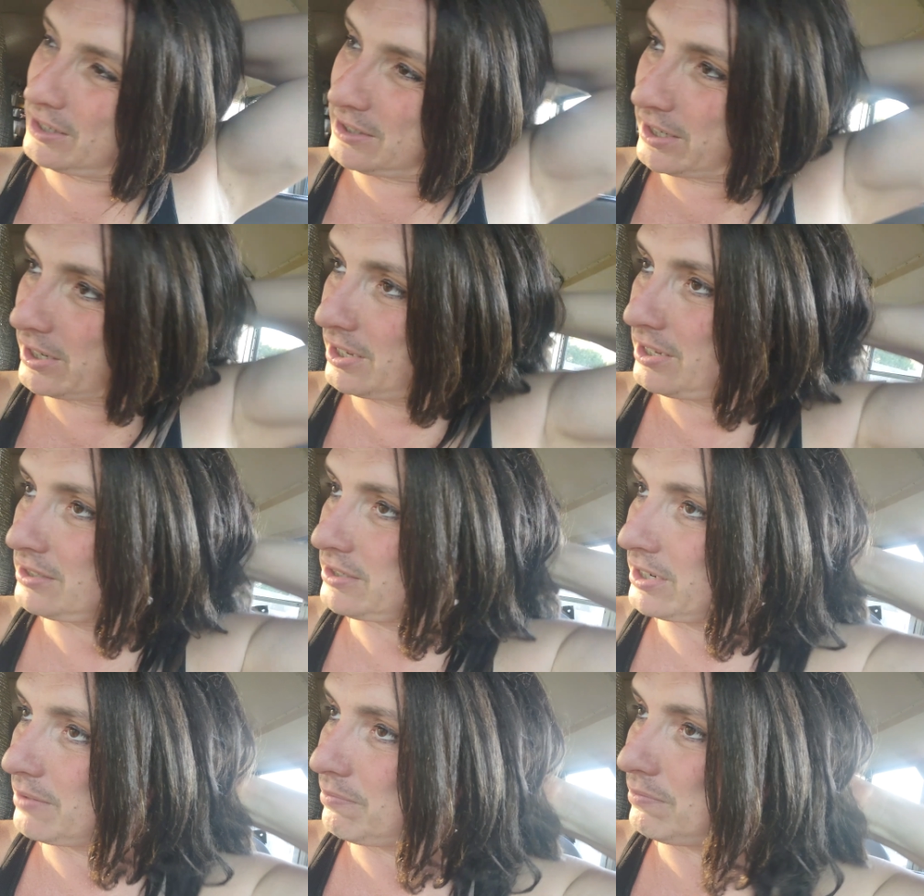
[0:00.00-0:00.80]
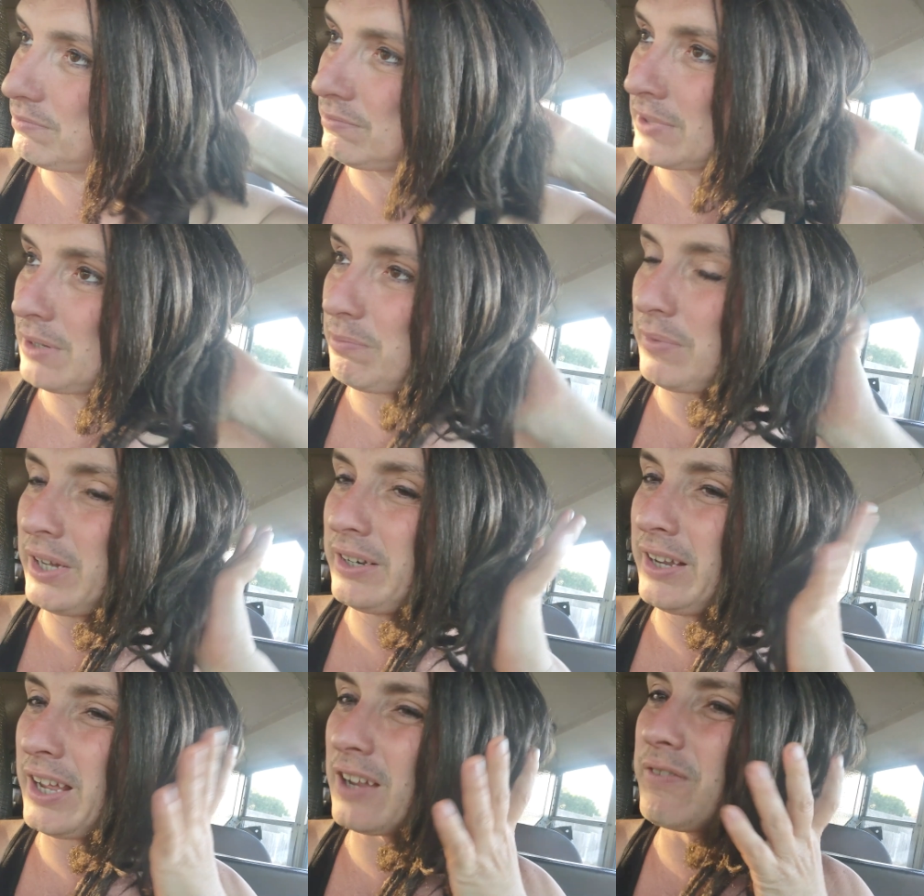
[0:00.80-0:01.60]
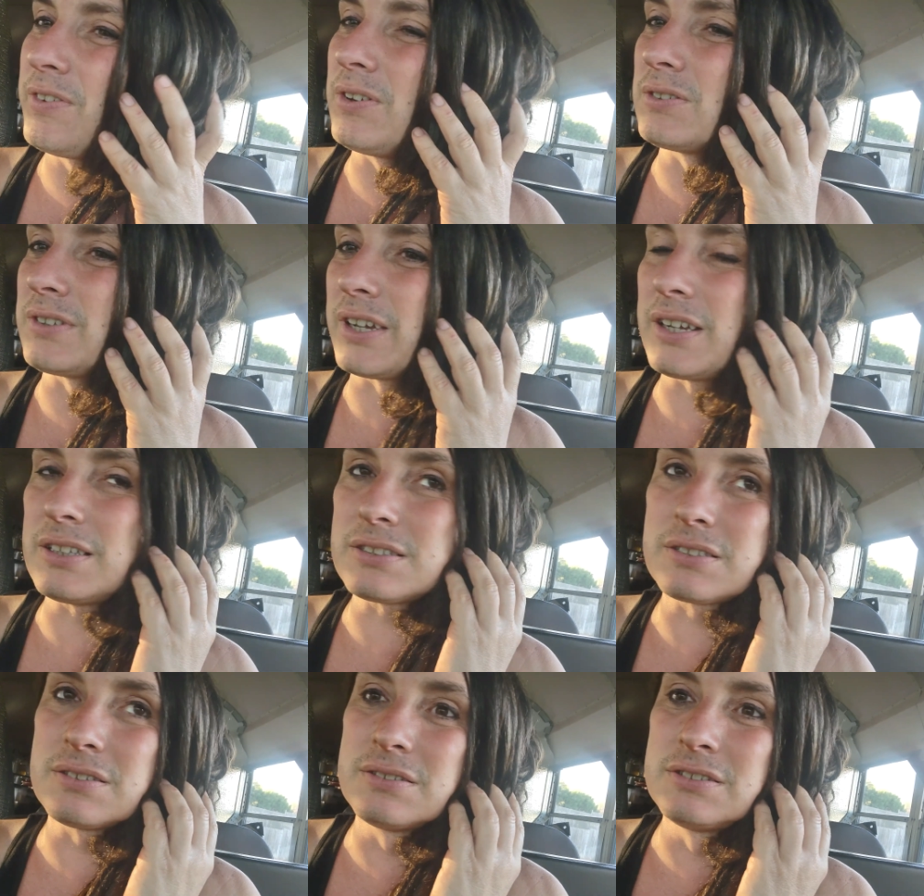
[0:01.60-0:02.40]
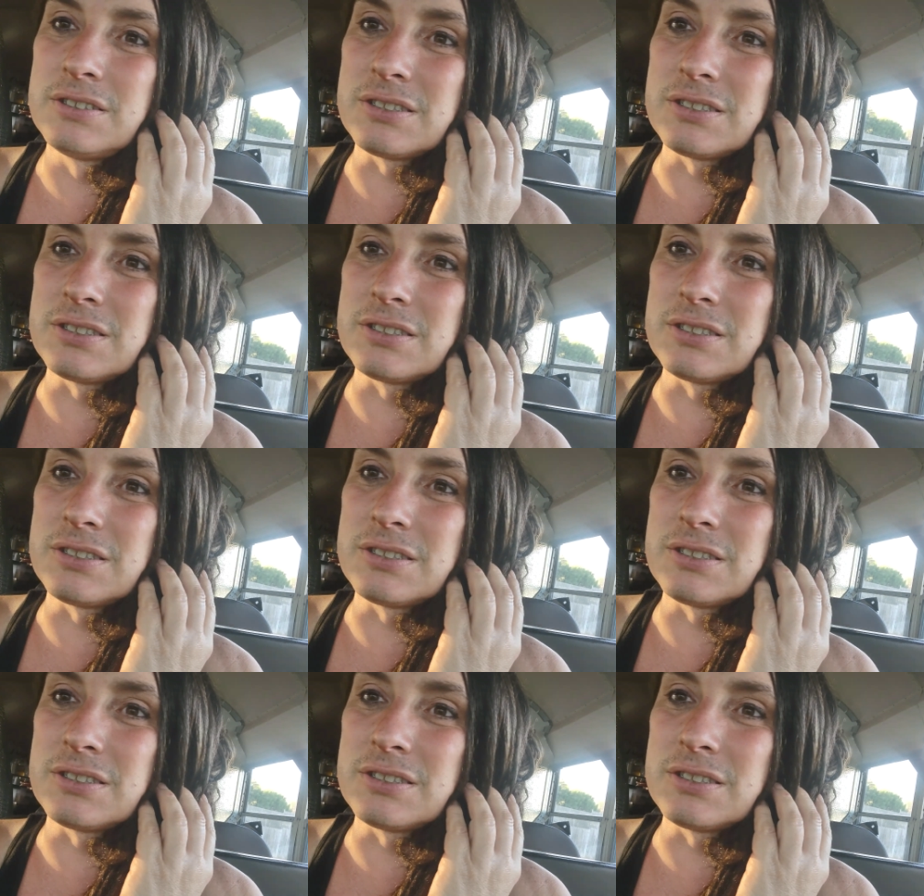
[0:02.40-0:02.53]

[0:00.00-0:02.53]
It's like a, it's like my, my neck feels like it's